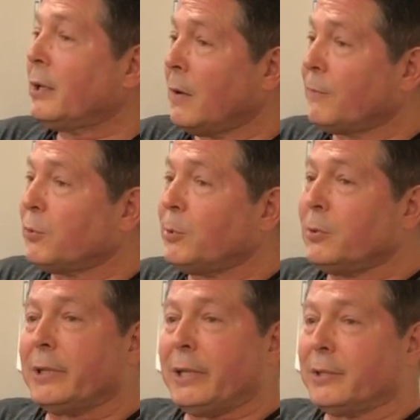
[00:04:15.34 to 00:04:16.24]

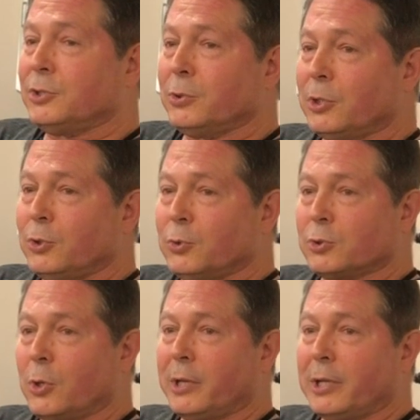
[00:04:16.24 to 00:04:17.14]
comfortable, and that you can
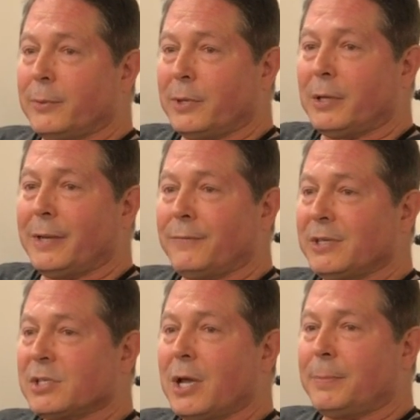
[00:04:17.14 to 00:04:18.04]
use all day without having
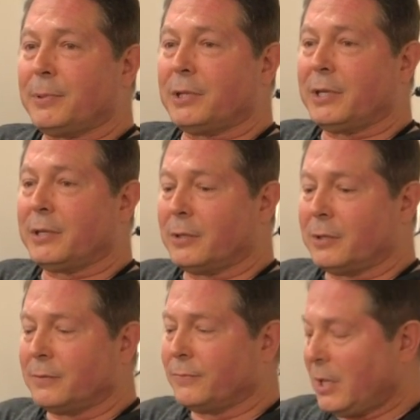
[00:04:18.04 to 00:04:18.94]
to stop and take it off.